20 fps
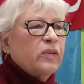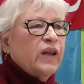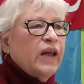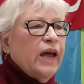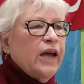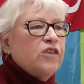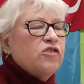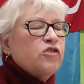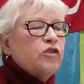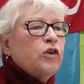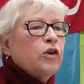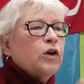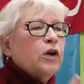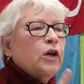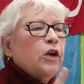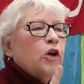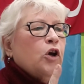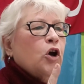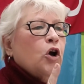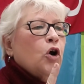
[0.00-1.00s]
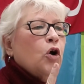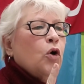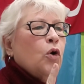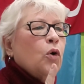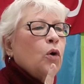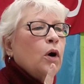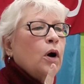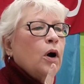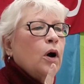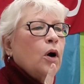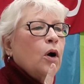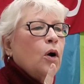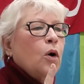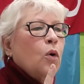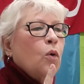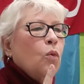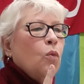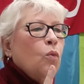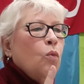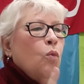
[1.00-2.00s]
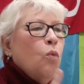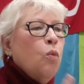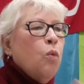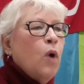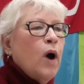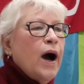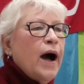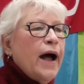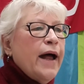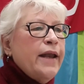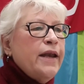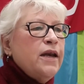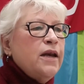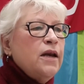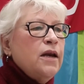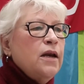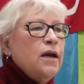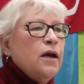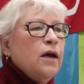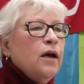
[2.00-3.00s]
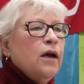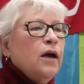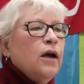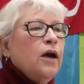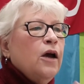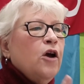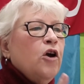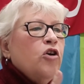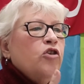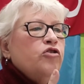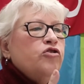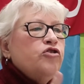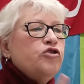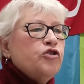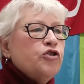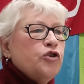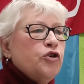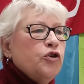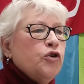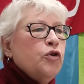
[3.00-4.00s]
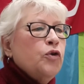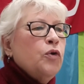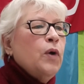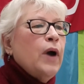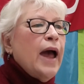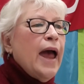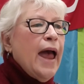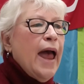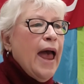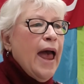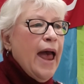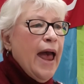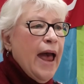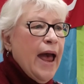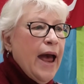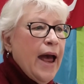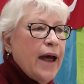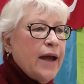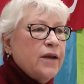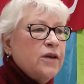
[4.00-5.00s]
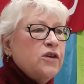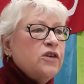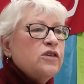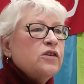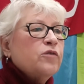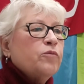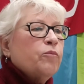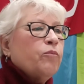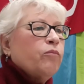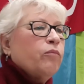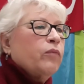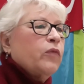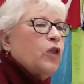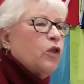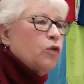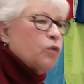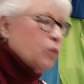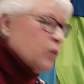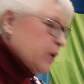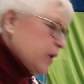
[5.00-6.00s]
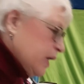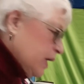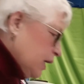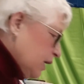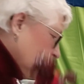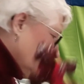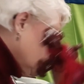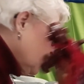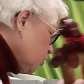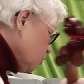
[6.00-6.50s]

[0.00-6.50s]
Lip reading: Okay. So you're going to go 1, 2, and 3.